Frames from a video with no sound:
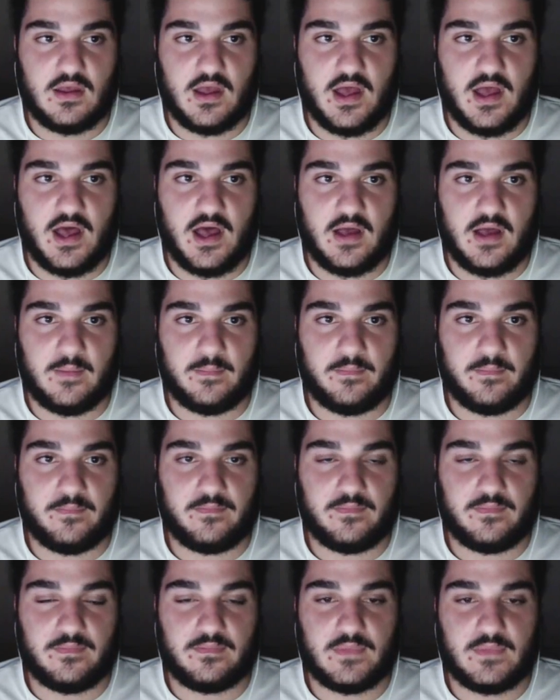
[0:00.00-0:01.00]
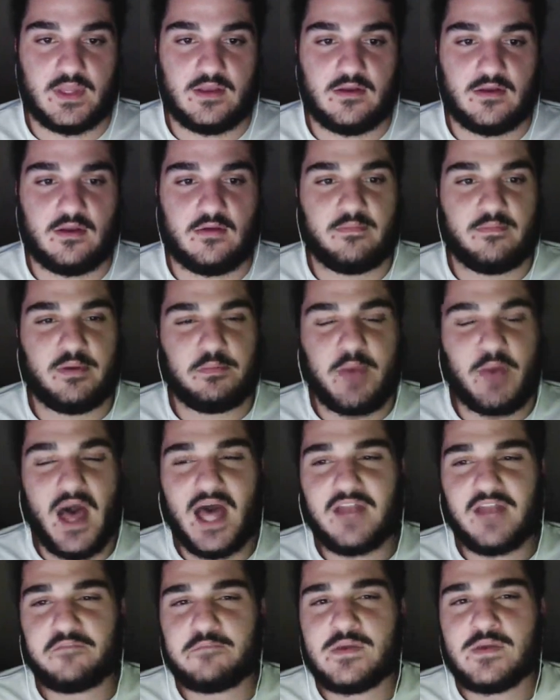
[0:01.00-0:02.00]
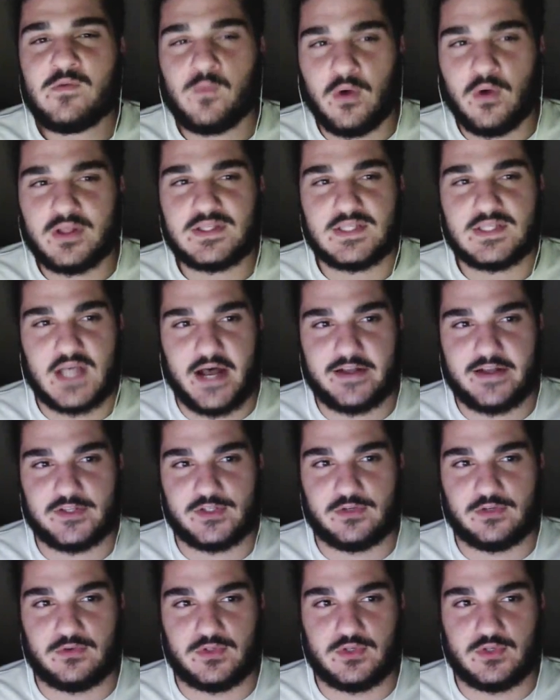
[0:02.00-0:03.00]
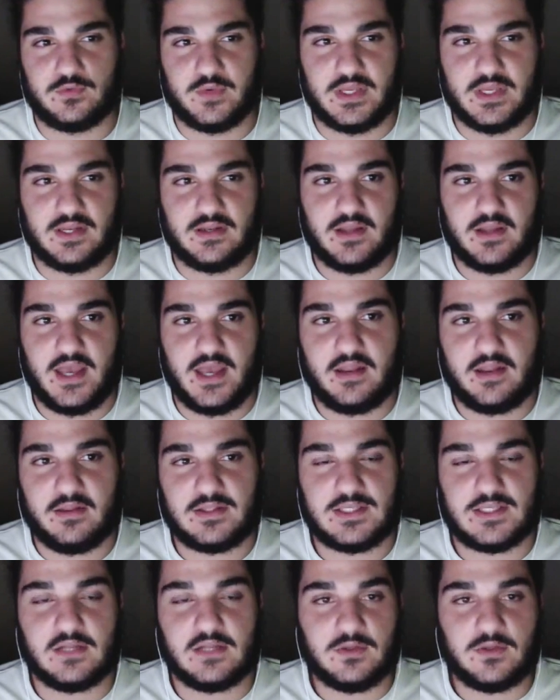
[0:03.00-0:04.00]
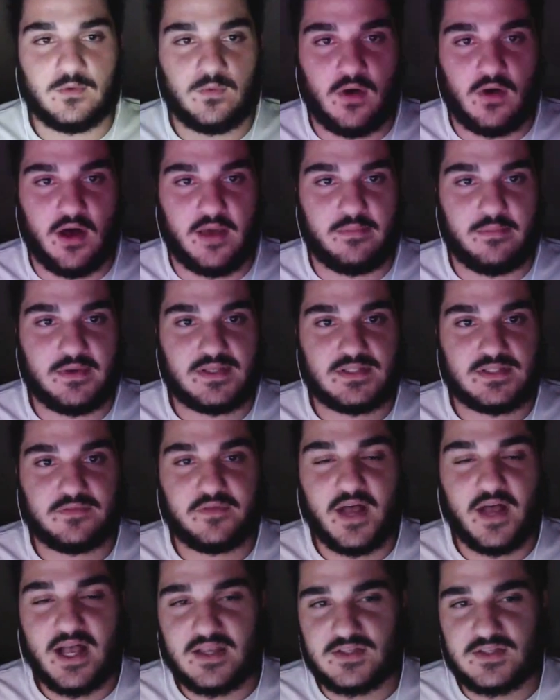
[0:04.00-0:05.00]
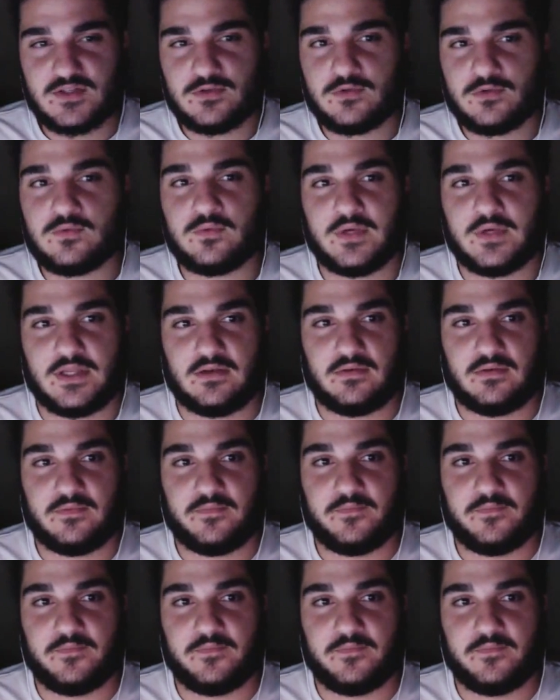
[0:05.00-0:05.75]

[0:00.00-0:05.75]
But part of me wants Arsenal to win. And I'll tell you why. Because if Arsenal win,